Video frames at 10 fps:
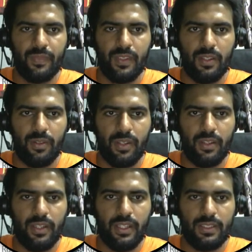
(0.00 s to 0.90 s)
Okay,
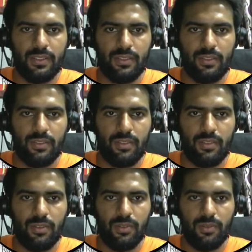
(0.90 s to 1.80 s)
let's
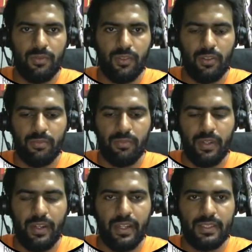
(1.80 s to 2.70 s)
do from
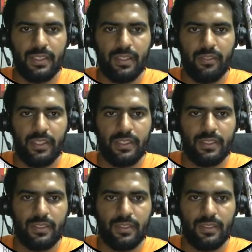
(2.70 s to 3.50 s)
indexing wise.